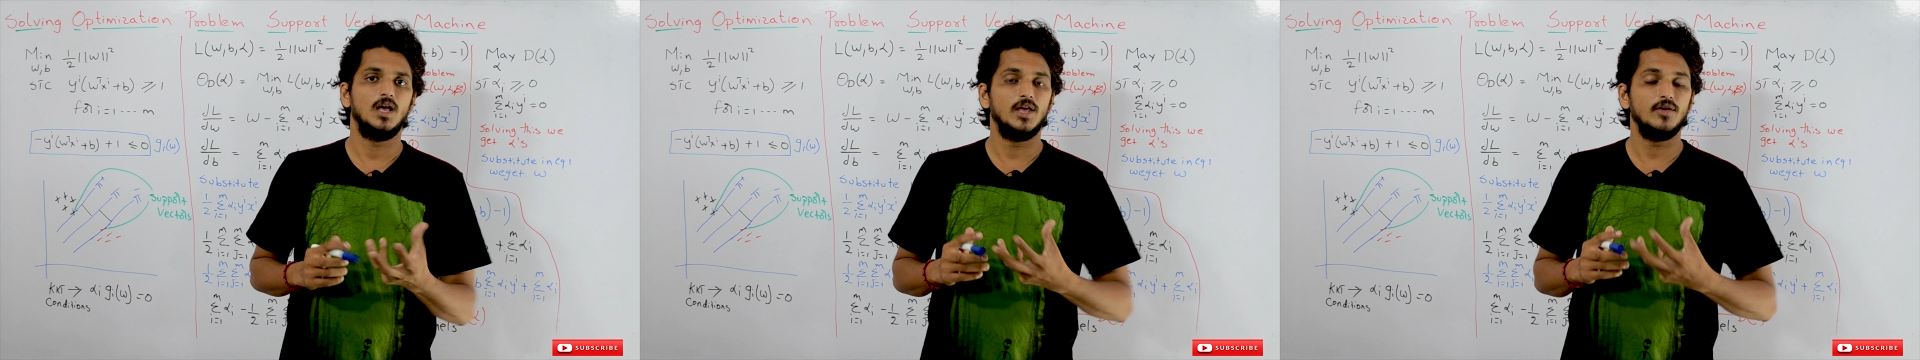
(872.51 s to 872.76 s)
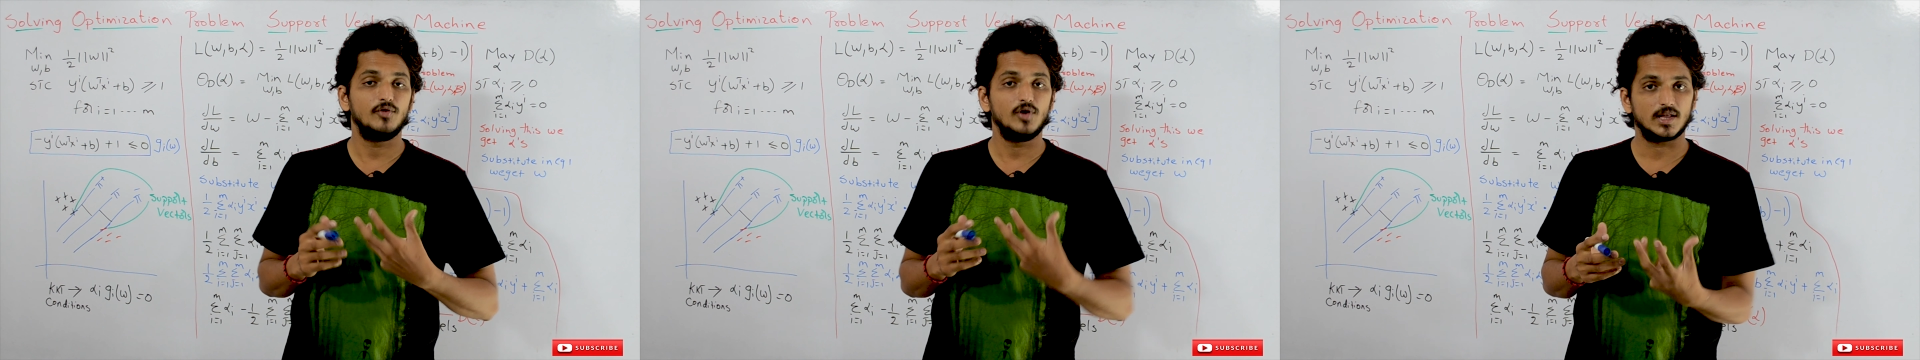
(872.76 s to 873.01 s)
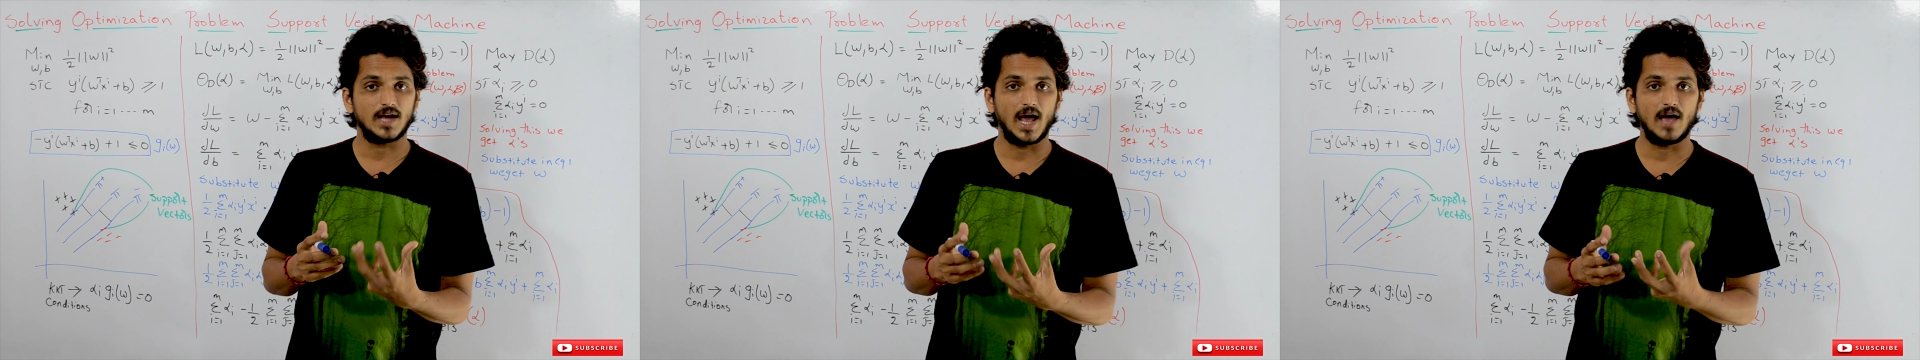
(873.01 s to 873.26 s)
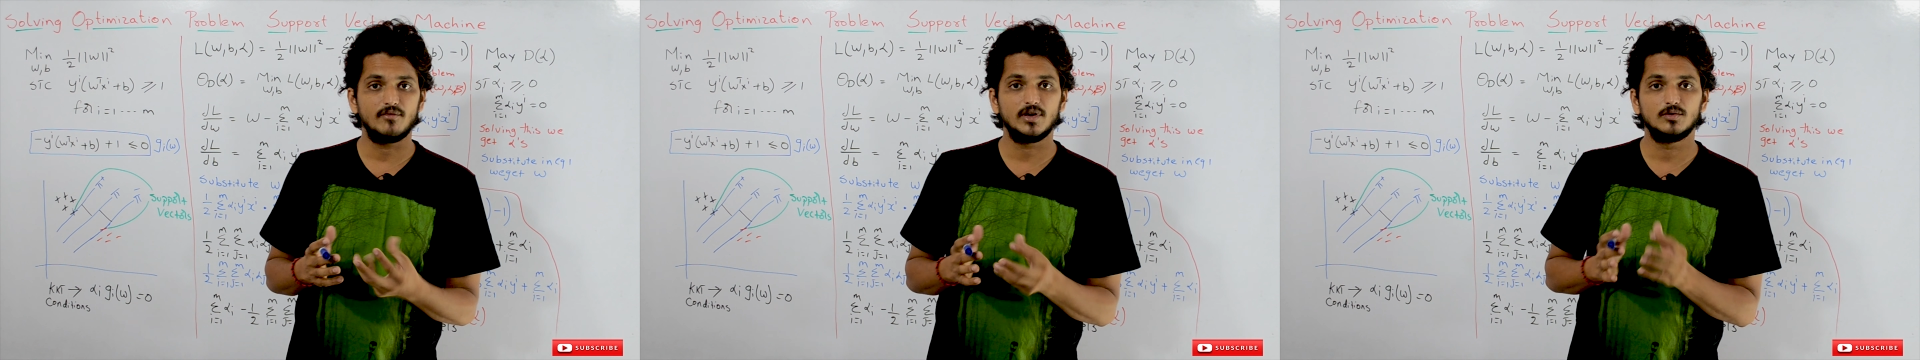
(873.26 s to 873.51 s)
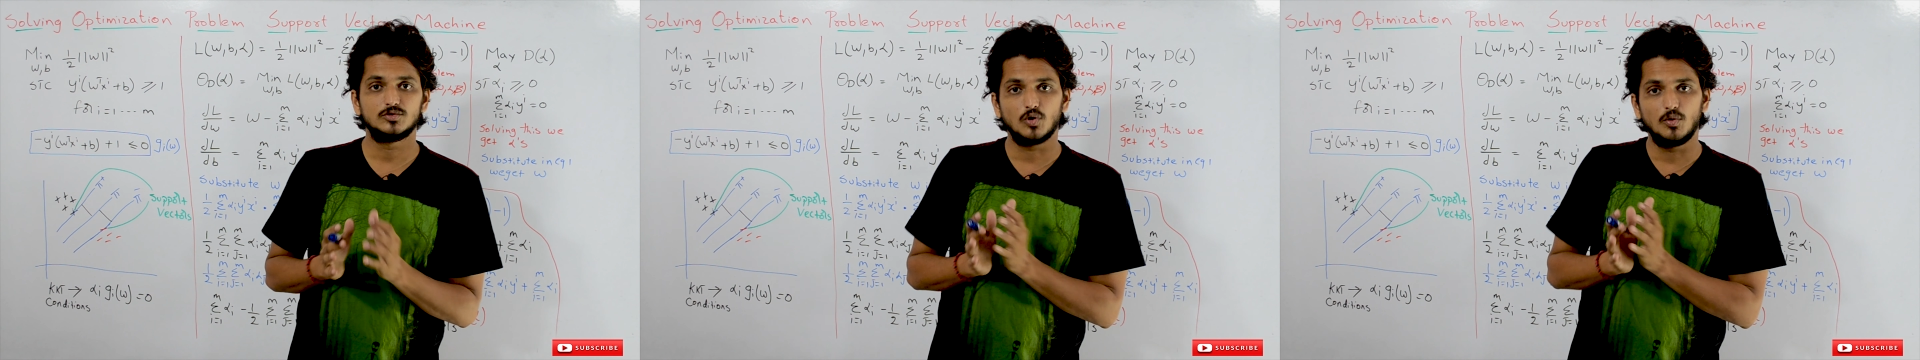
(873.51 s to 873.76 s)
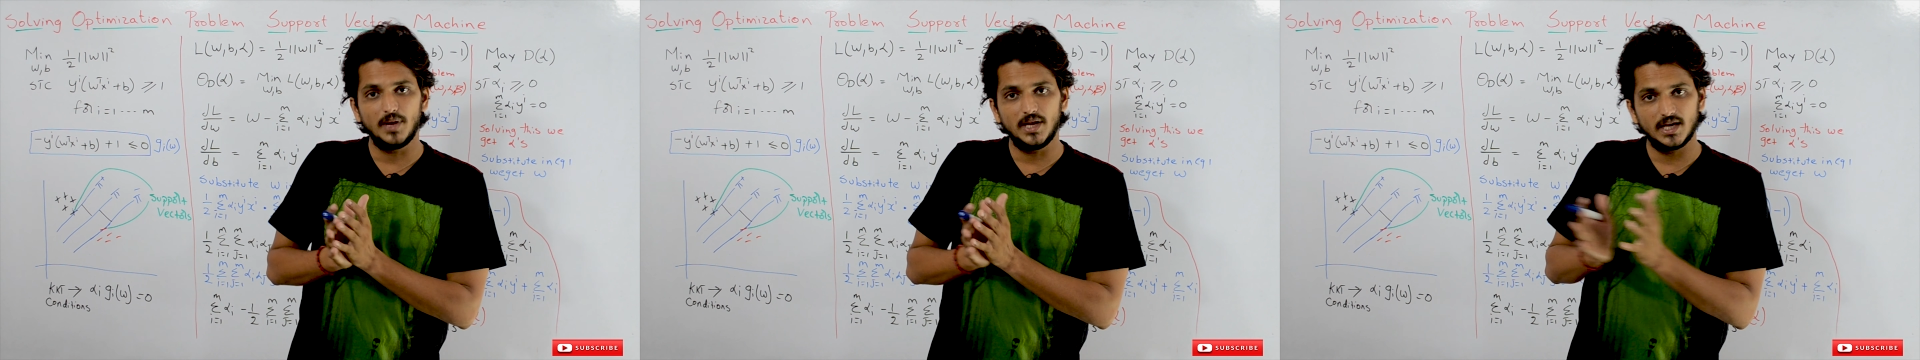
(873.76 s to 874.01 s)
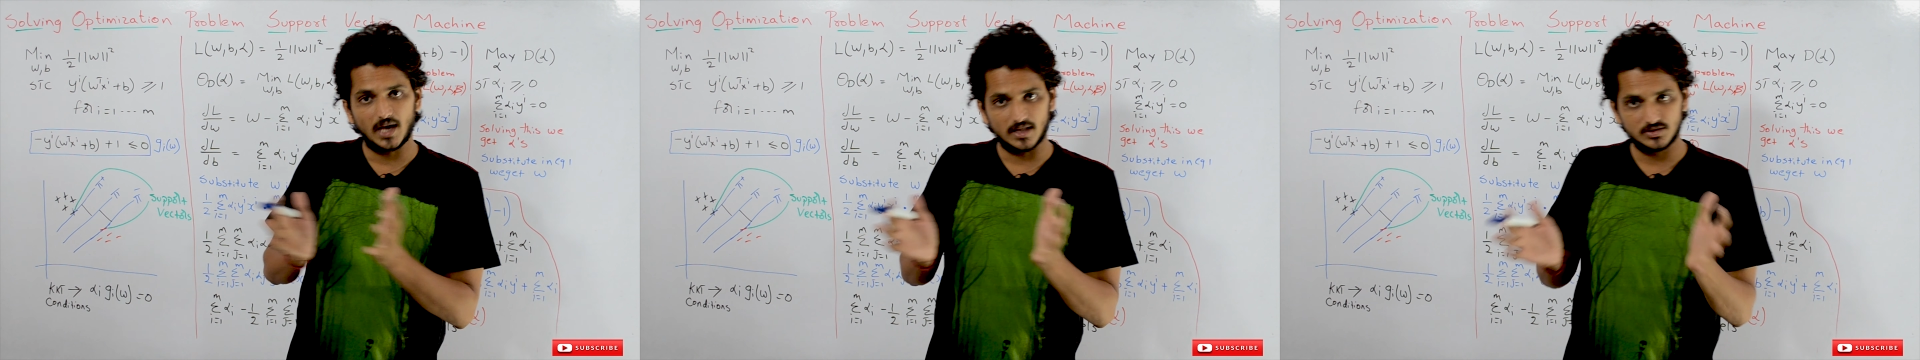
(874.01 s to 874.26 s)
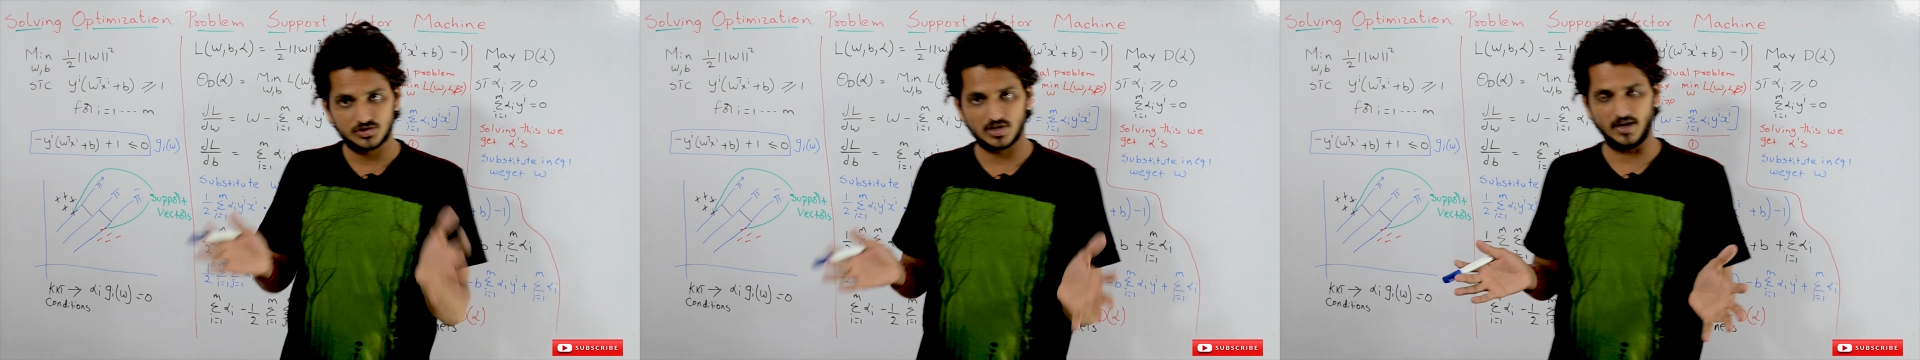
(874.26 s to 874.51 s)
if we are having so many
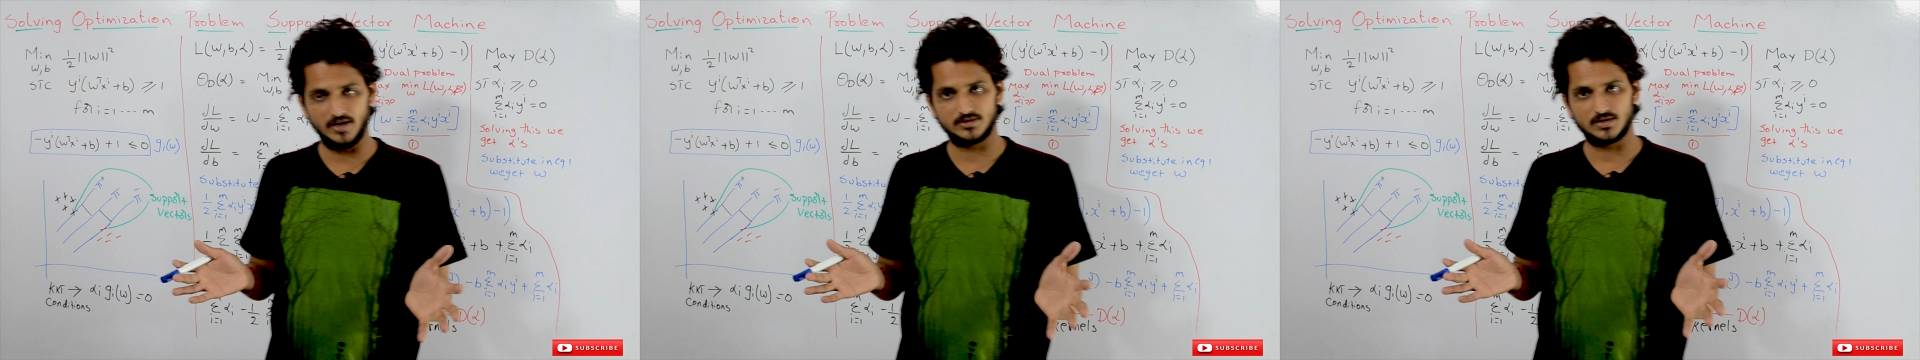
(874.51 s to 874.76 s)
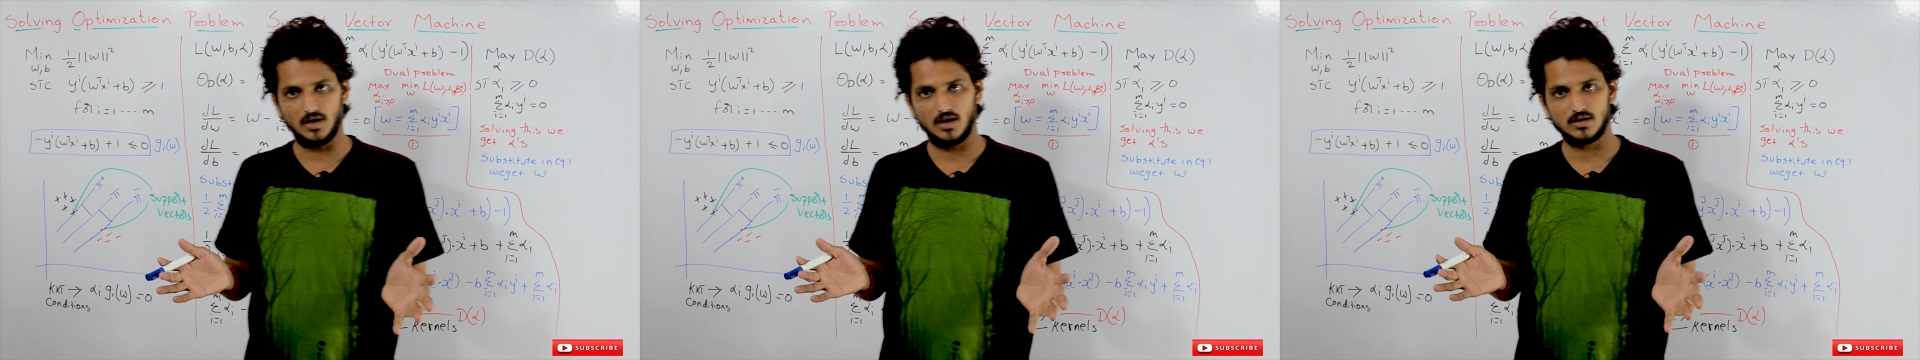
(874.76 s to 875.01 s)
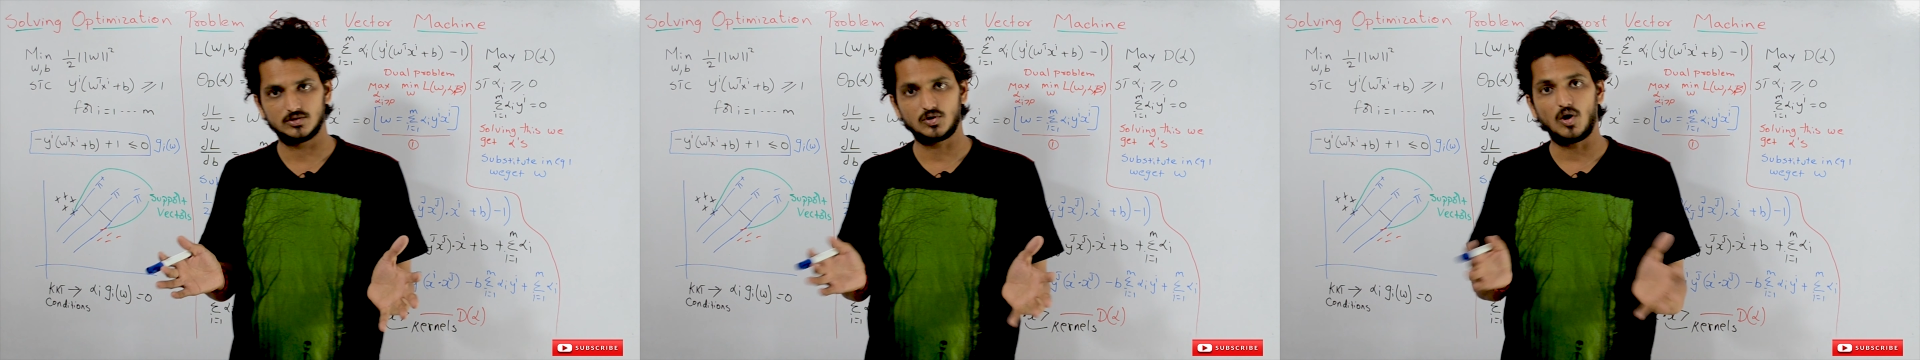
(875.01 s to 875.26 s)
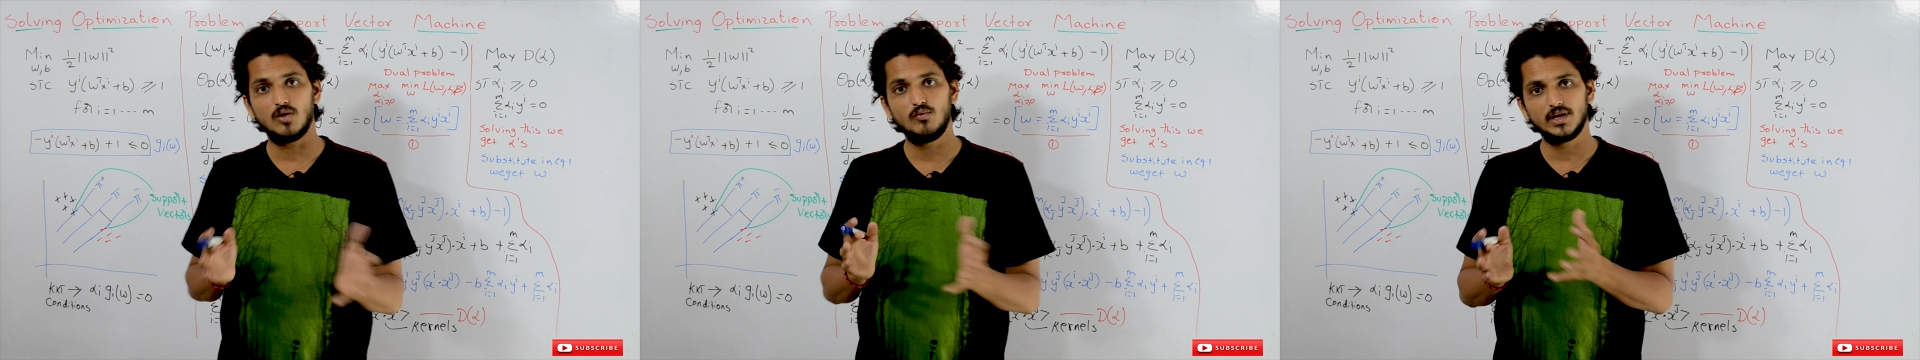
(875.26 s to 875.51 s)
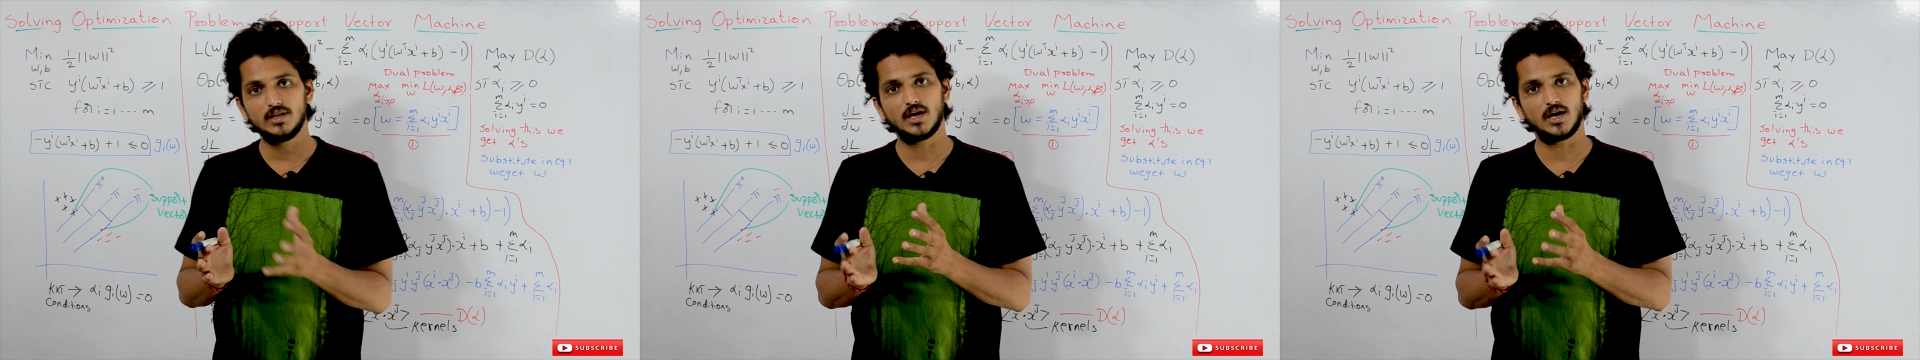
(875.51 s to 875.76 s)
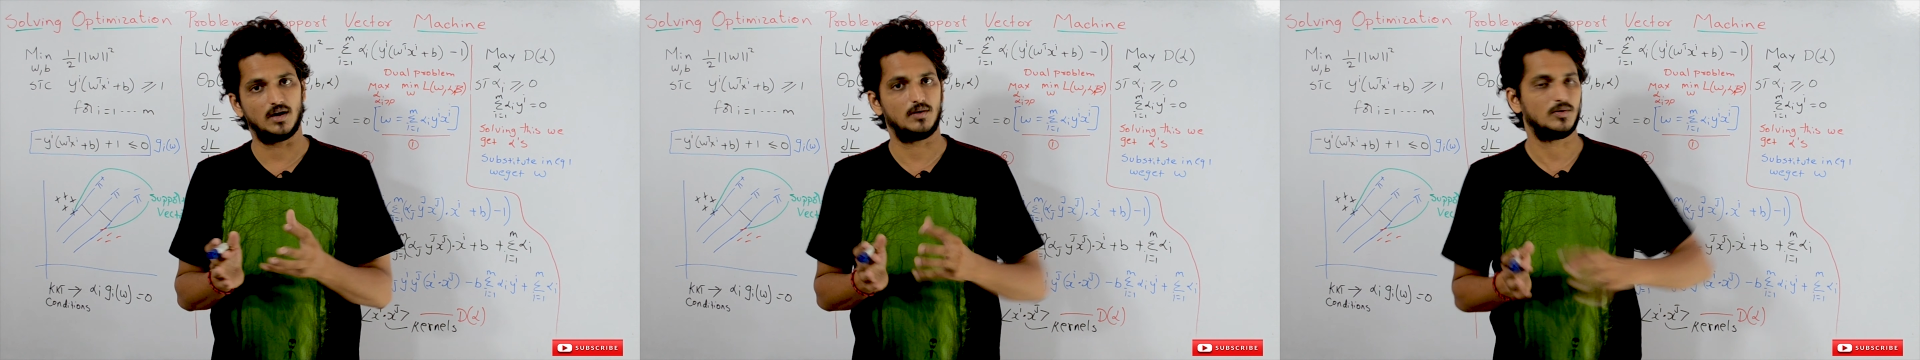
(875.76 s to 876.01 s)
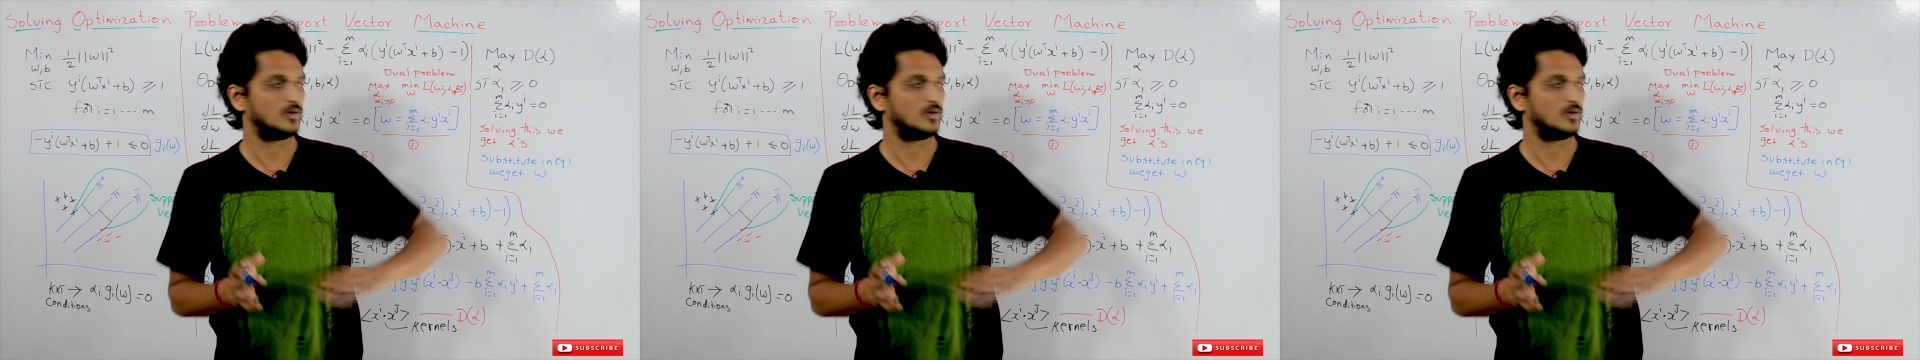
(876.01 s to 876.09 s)
constraints, uh, solving the